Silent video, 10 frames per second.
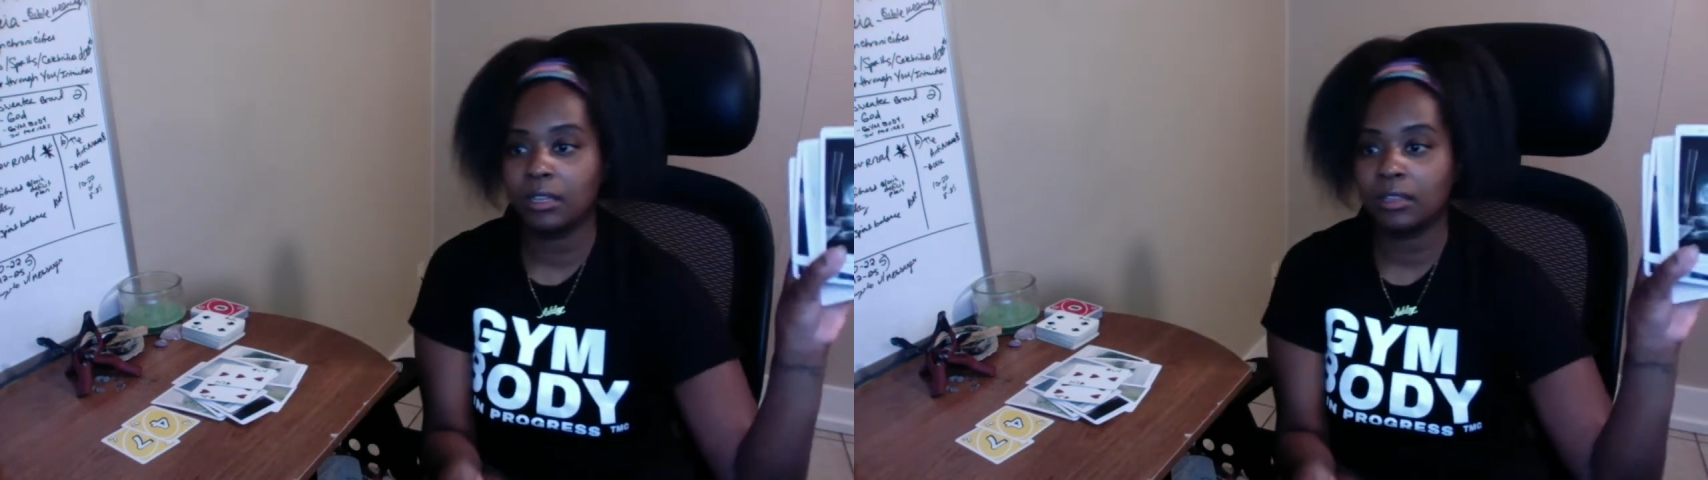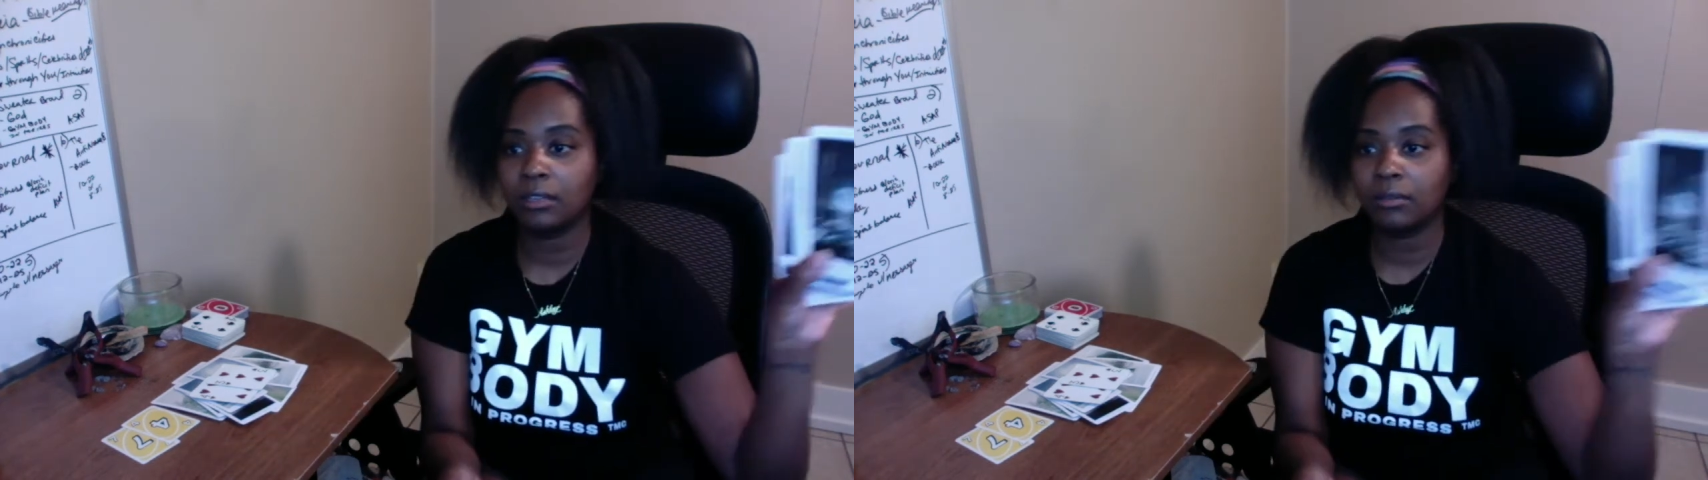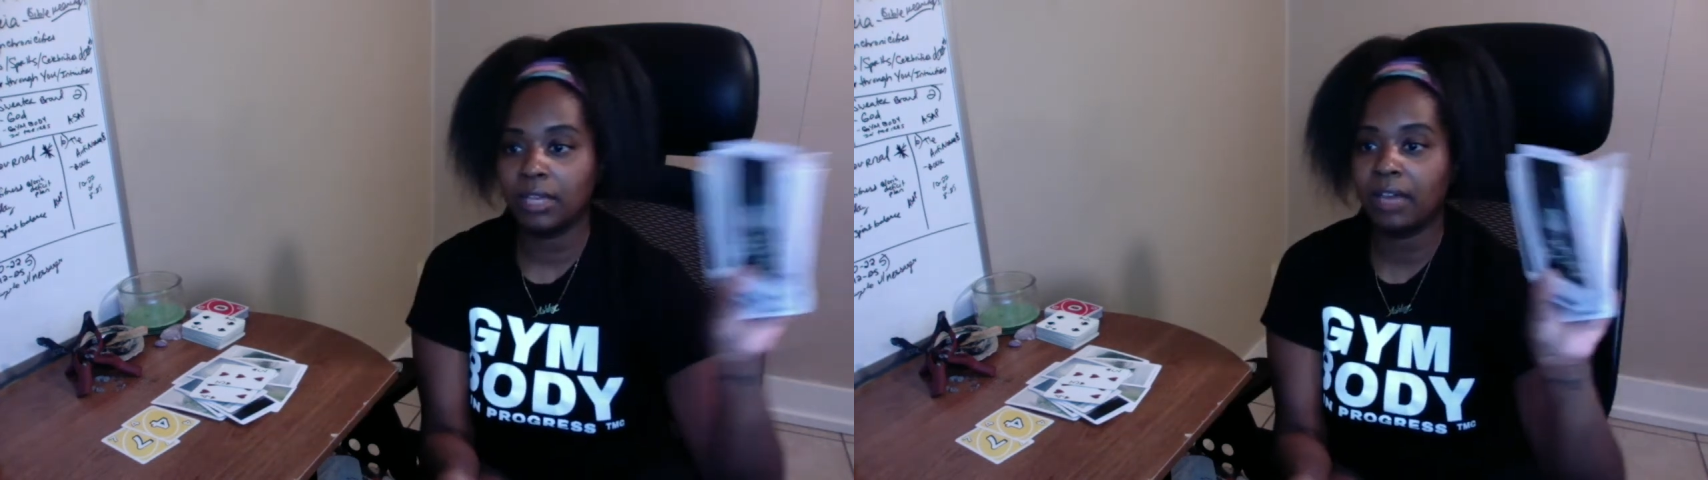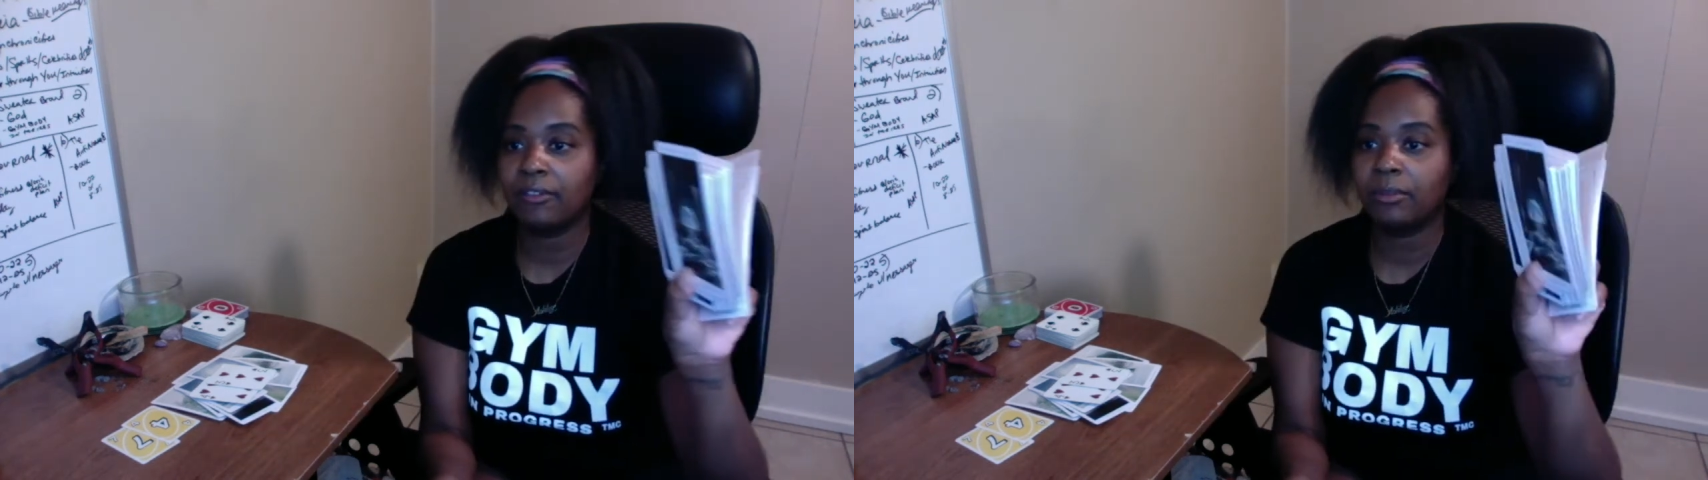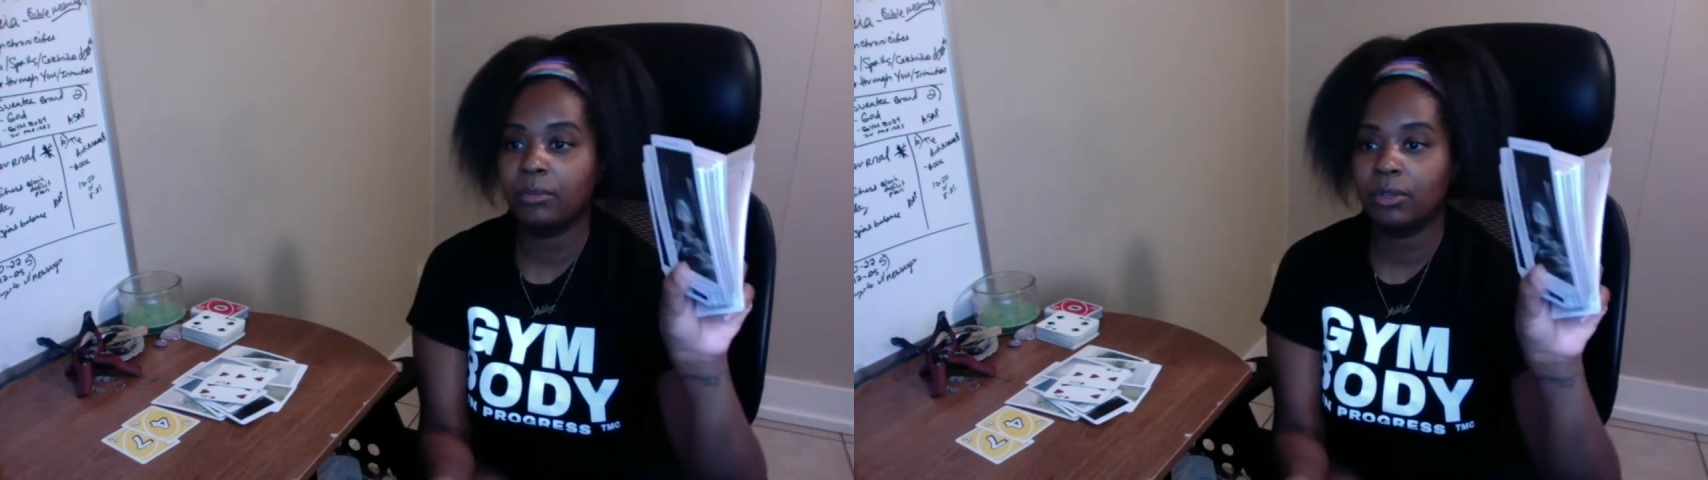then we have
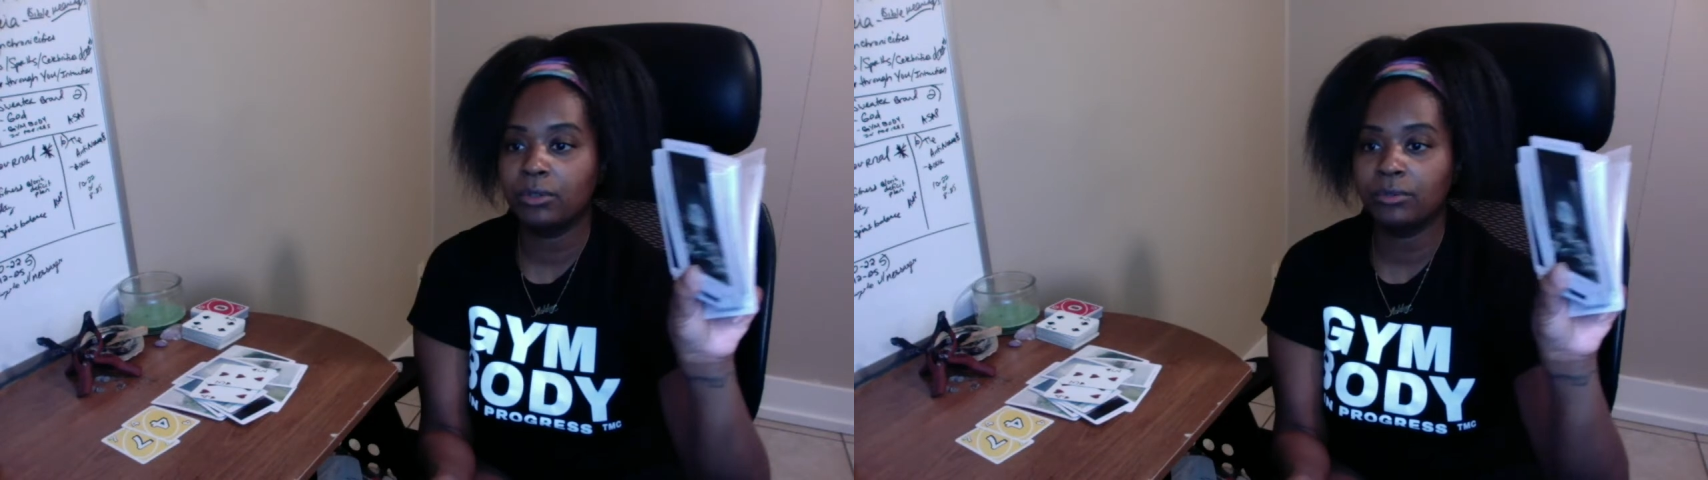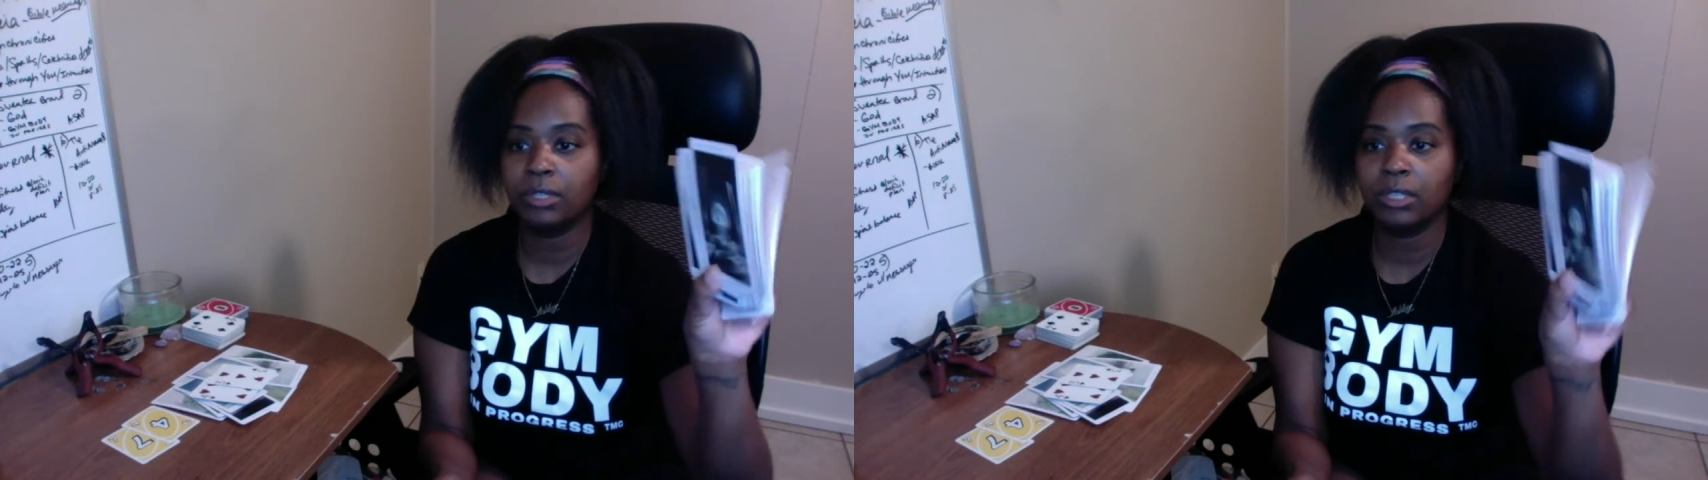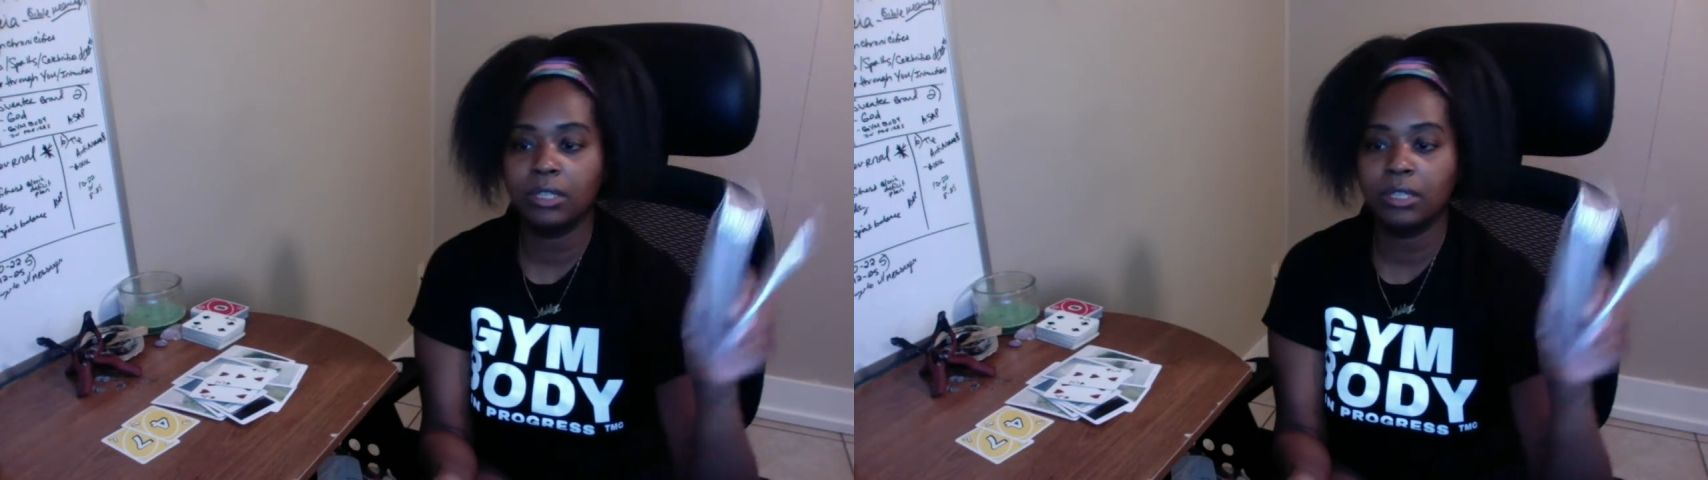the Moon,